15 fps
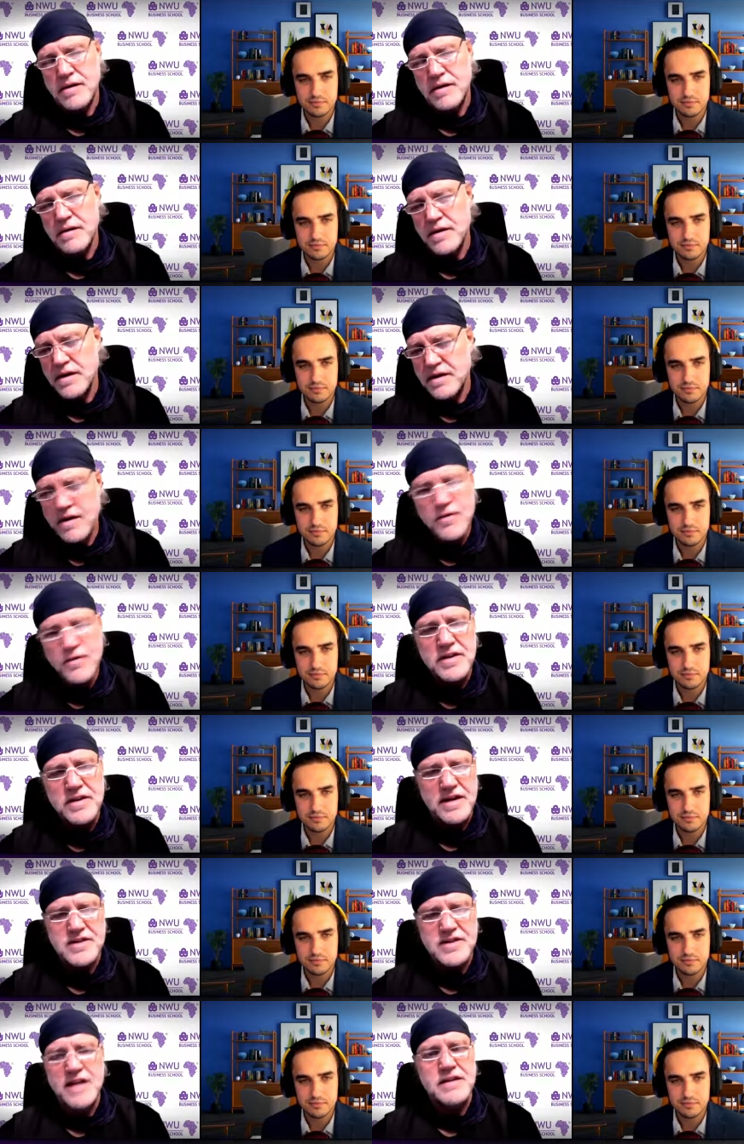Speaker 1: on a different
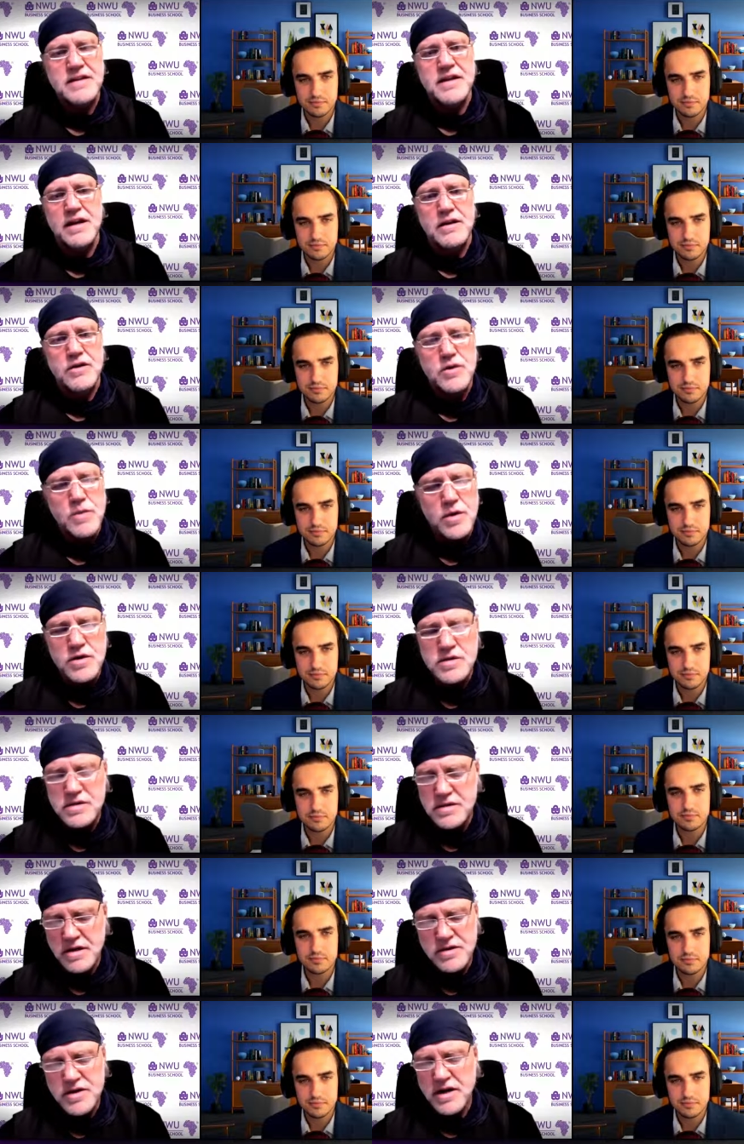trajectory towards
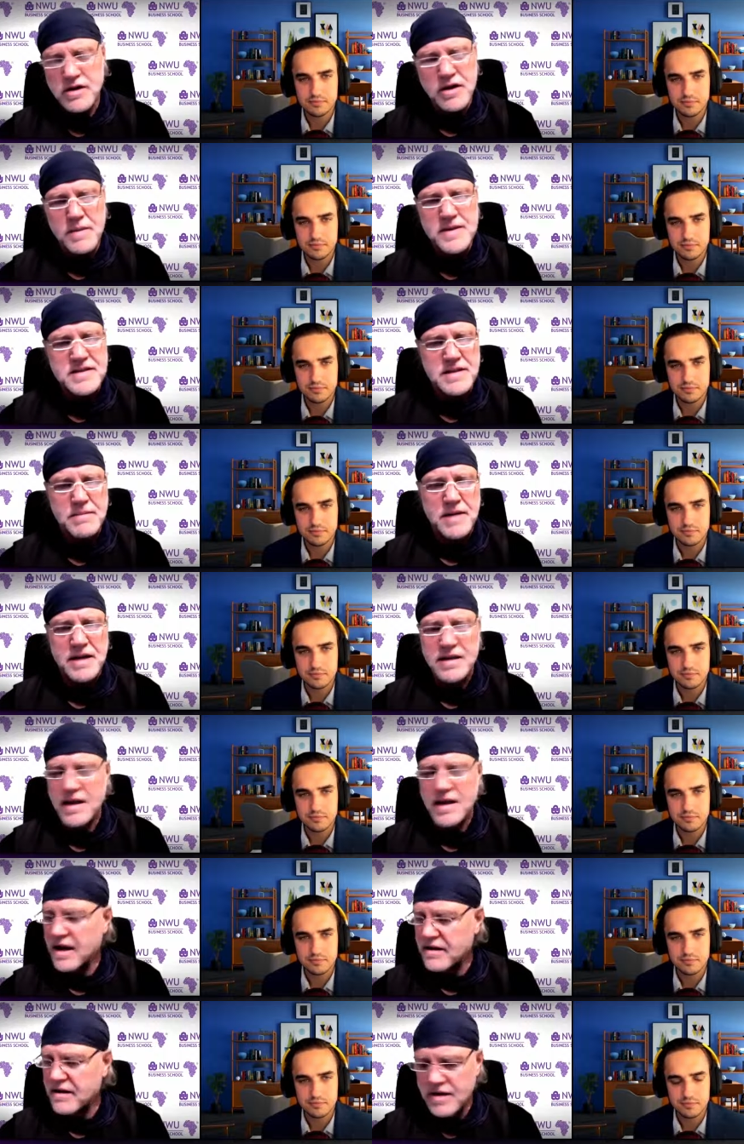socioeconomic stability. I
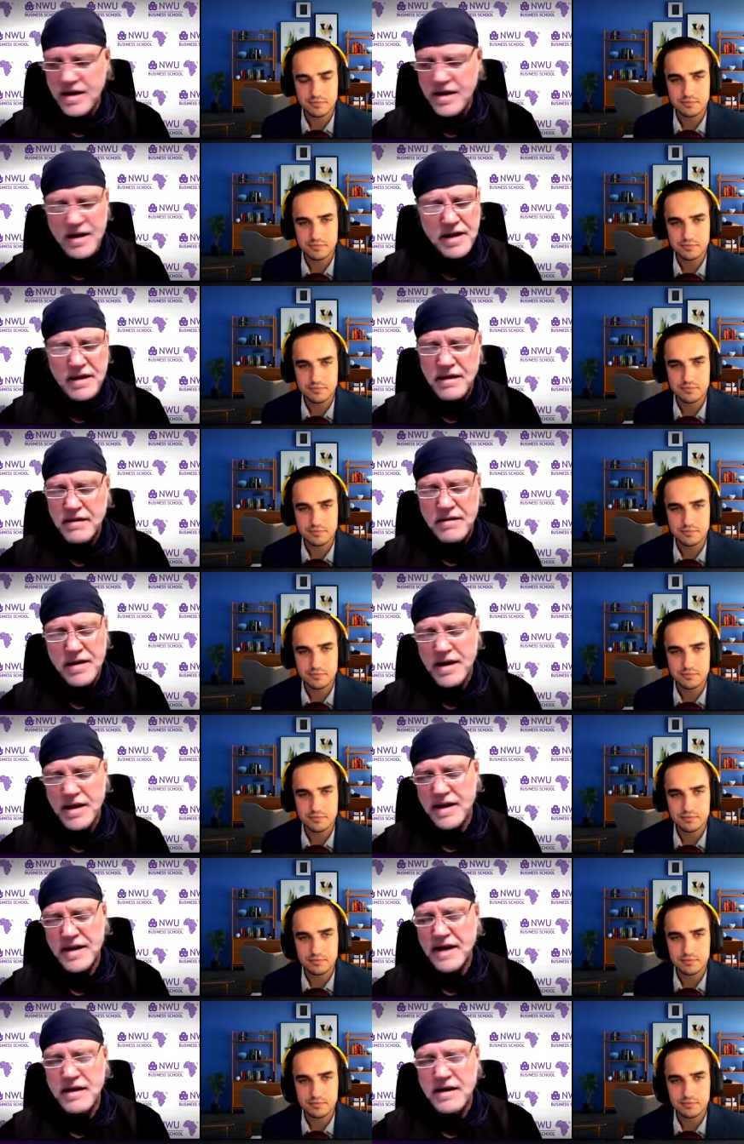don't think he, he had
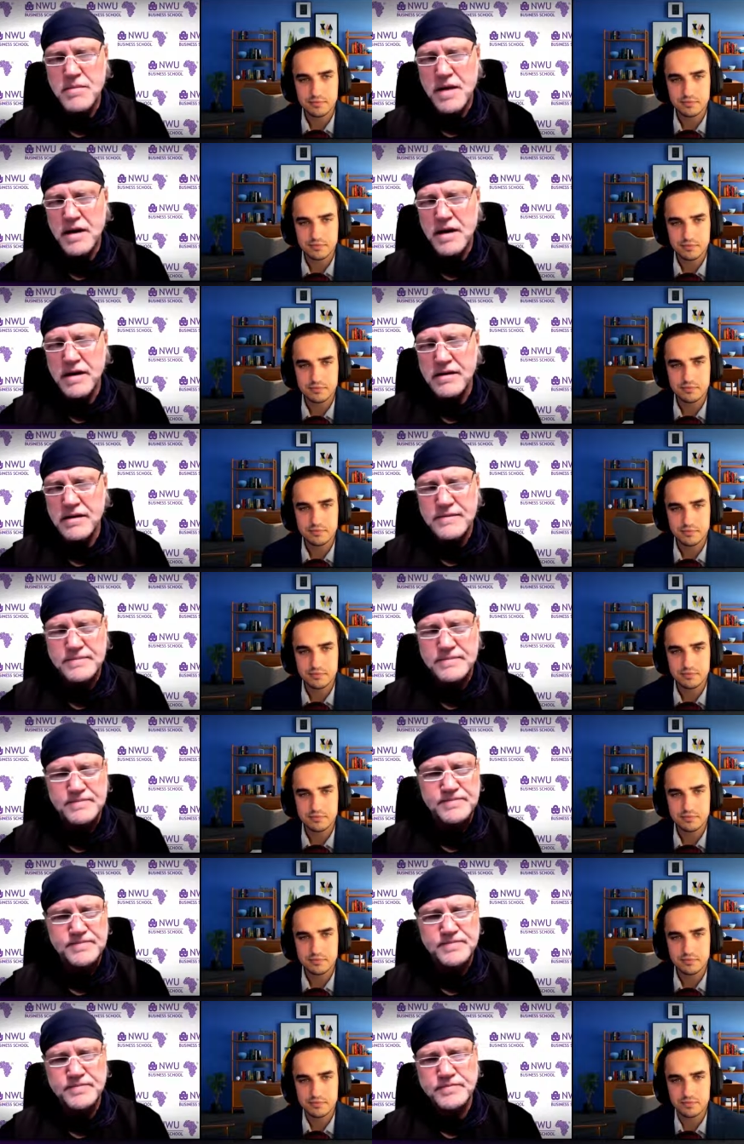that in mind.
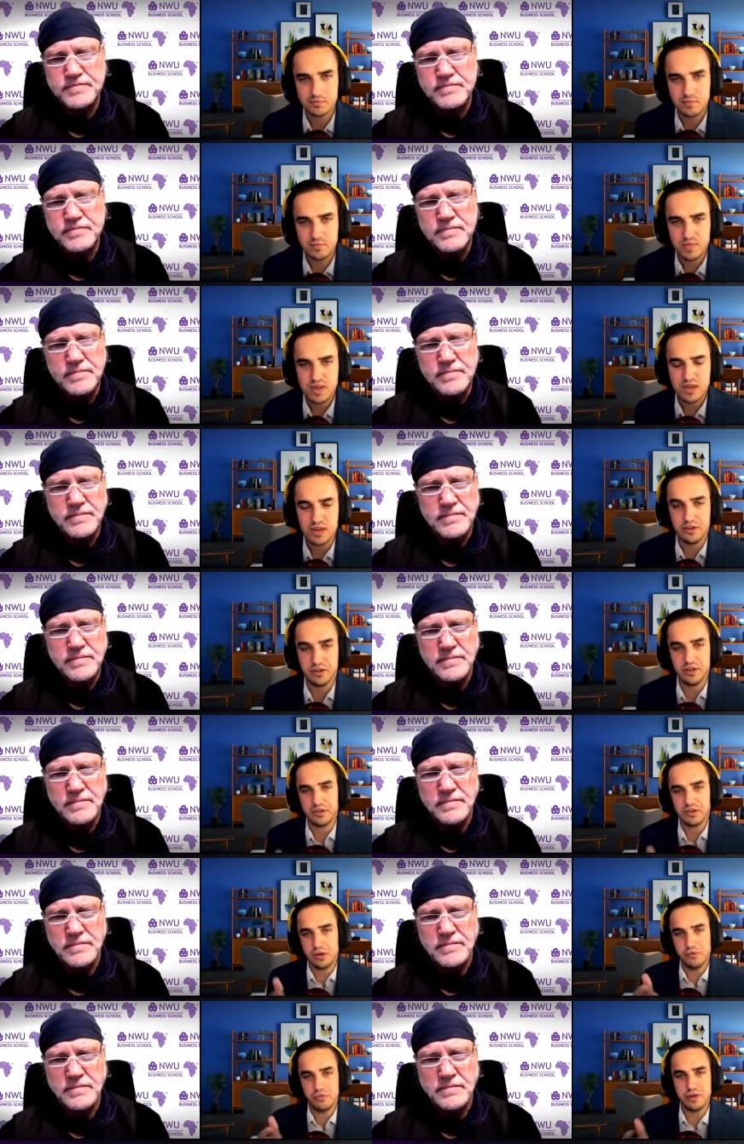
Speaker 2: Uh, do
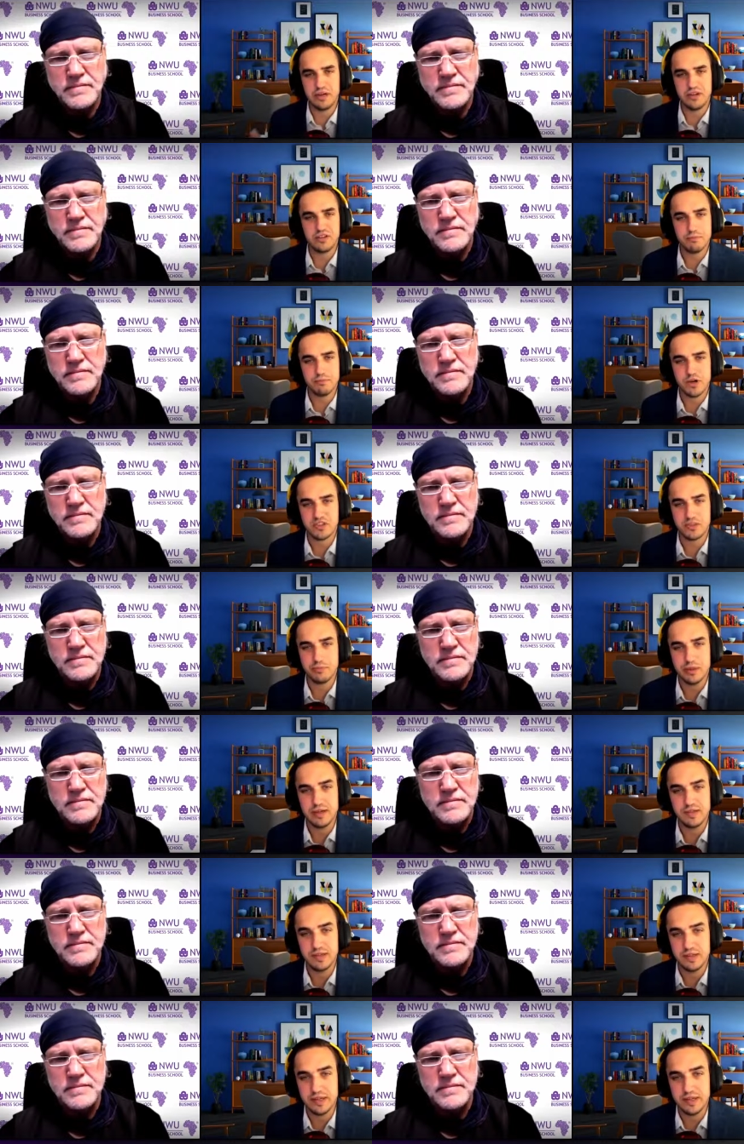you think there's a possibility